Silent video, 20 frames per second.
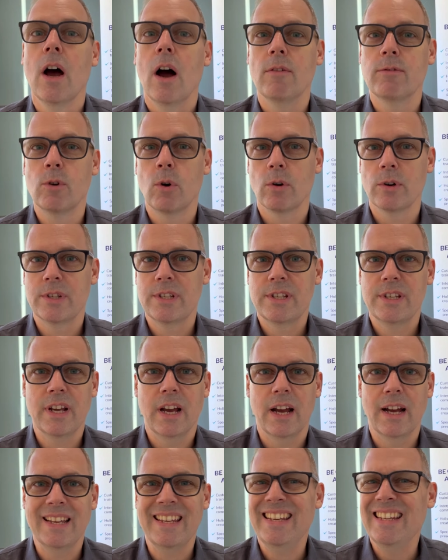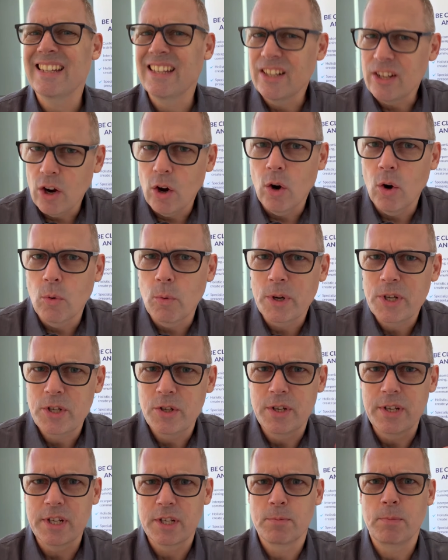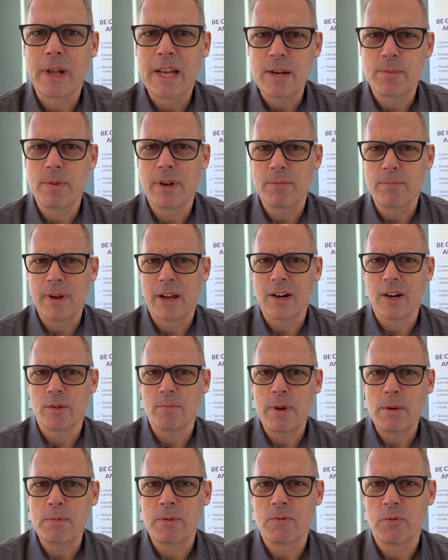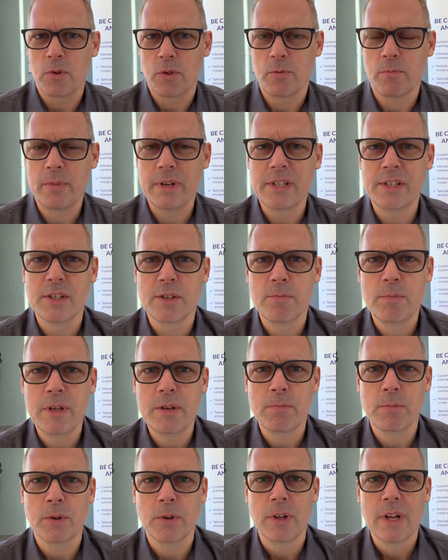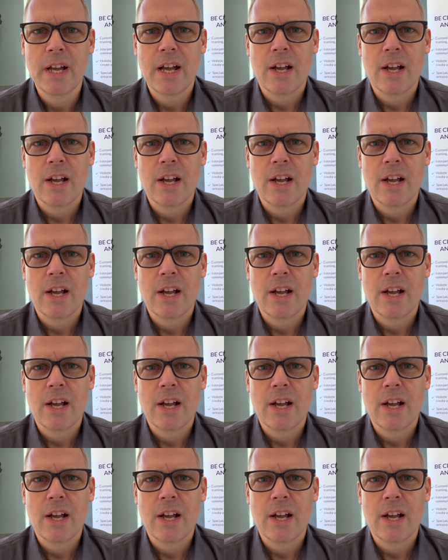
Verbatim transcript: Of course, uh, E and O, which you can explain a bit better, maybe for the business people.